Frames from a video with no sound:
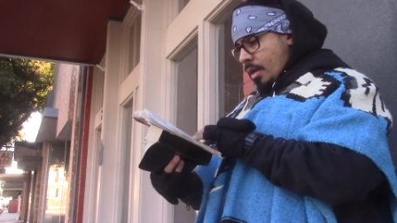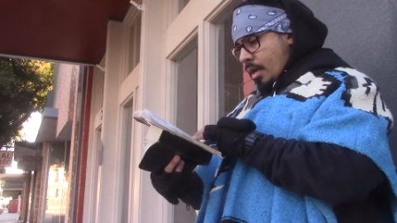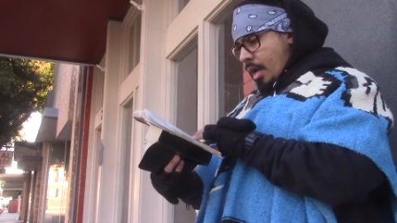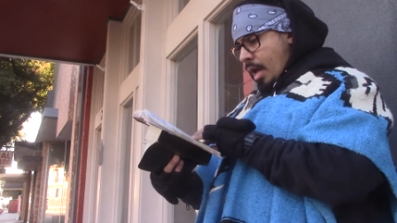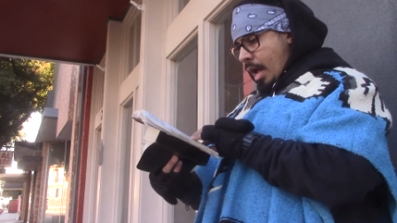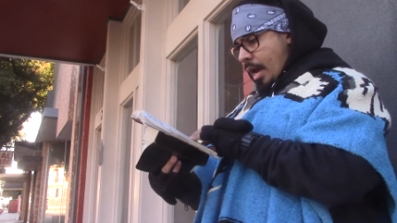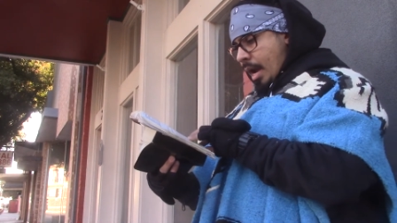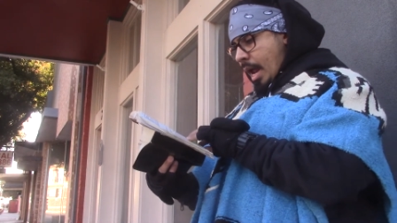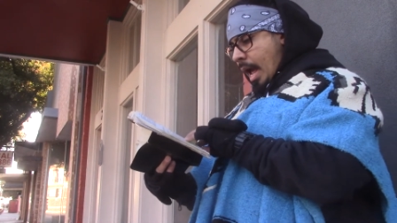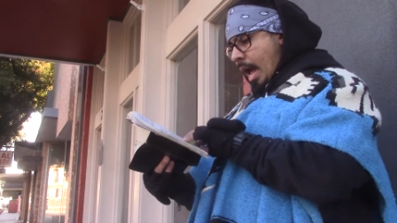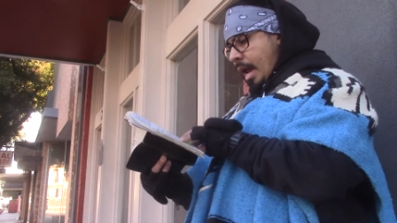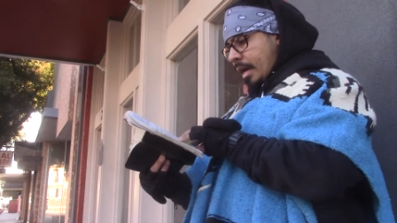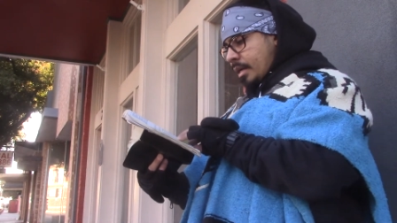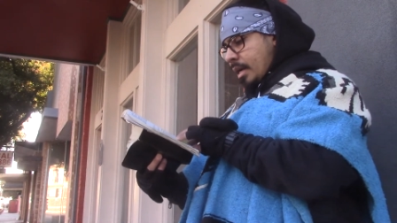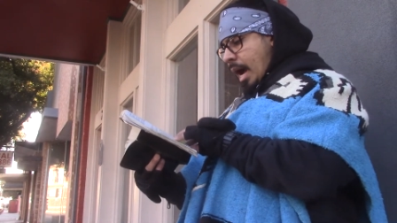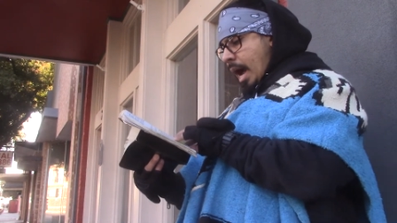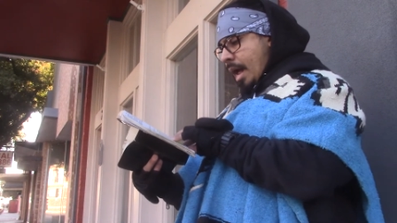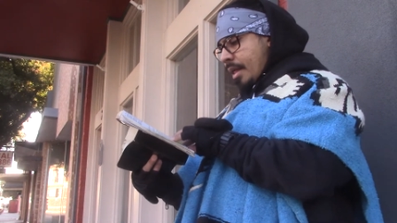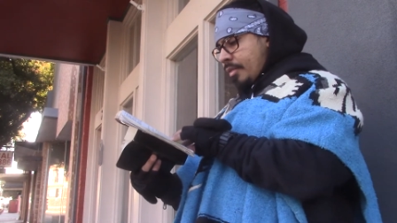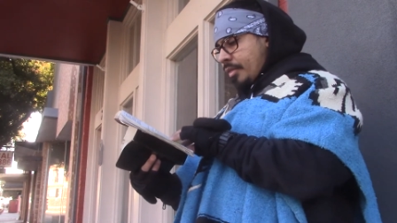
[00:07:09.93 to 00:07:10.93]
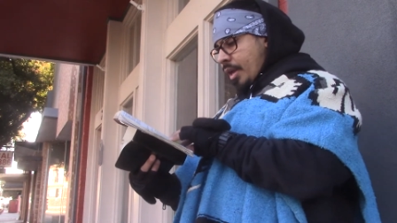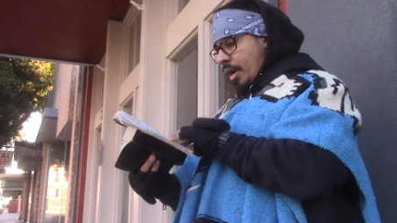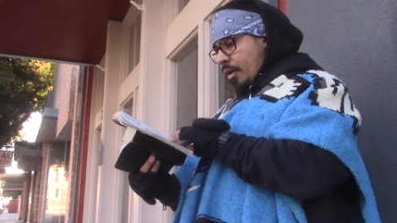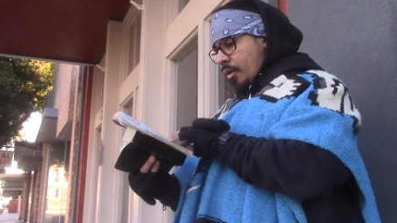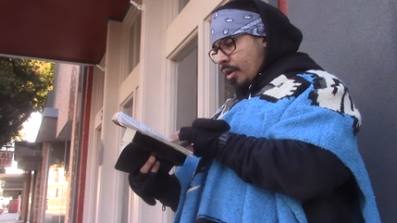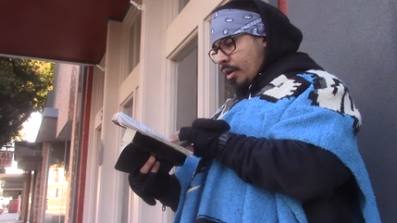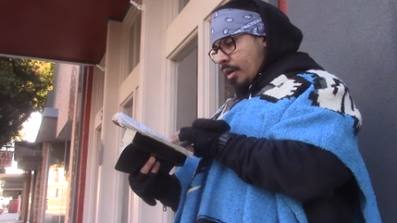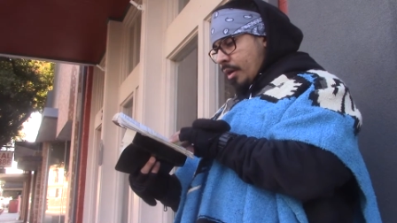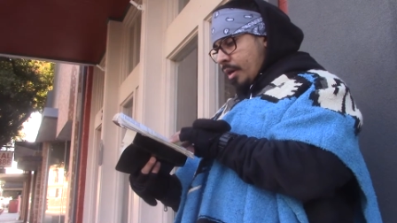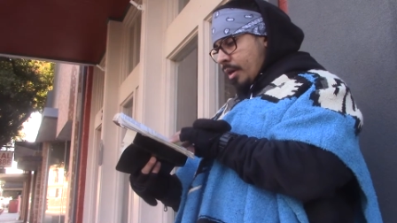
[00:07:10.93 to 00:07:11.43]
and had gotten their
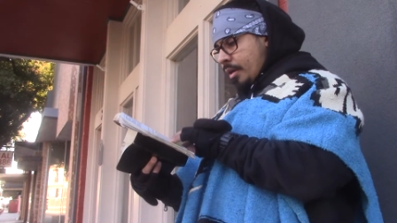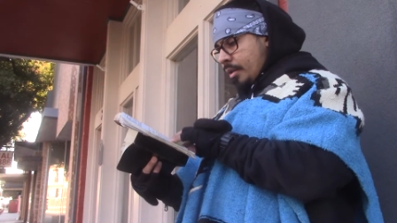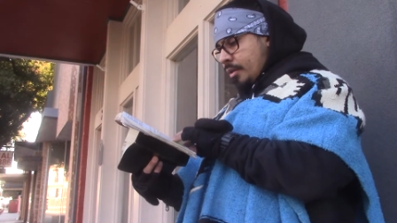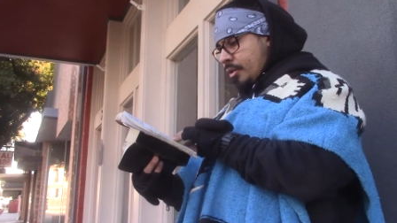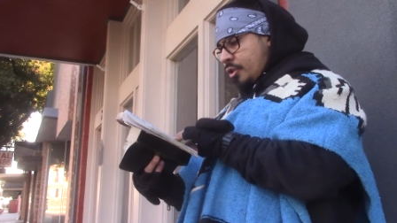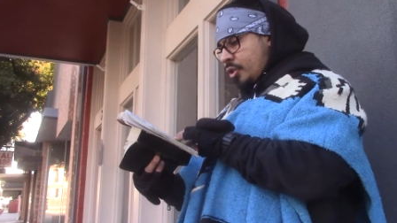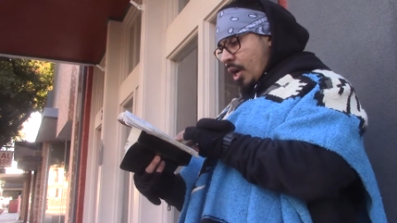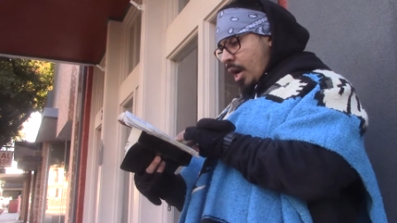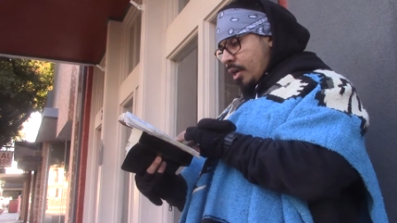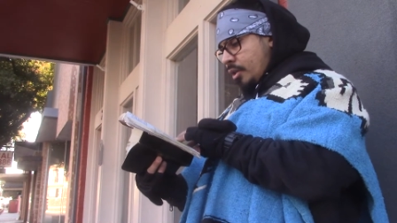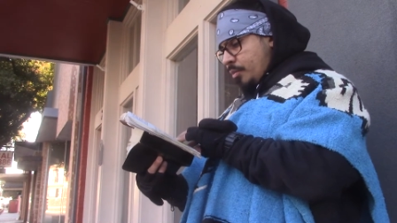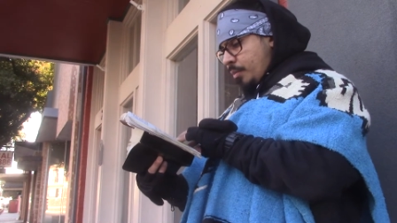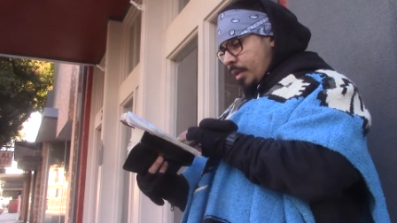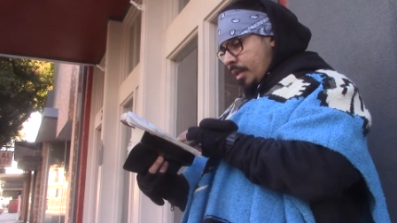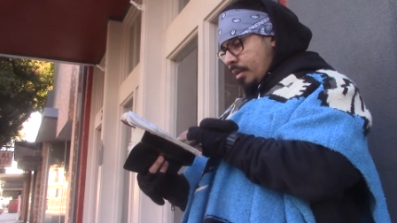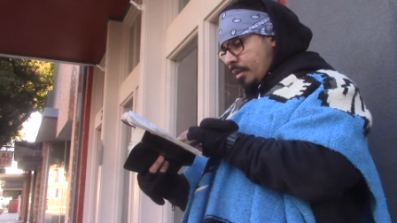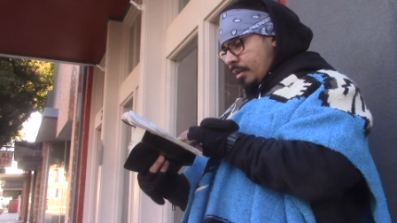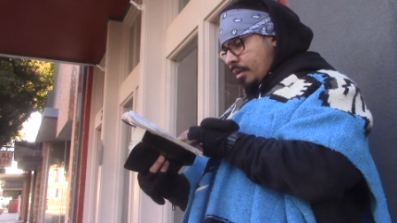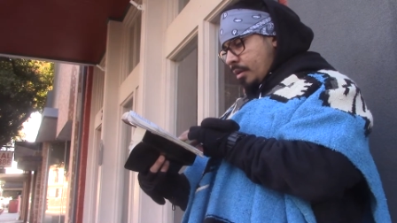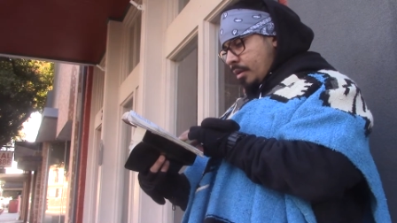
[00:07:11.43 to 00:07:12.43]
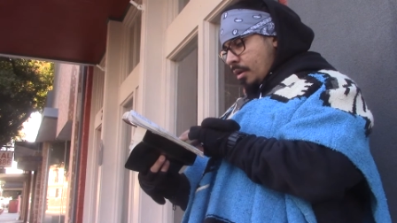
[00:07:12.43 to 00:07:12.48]
good judgment,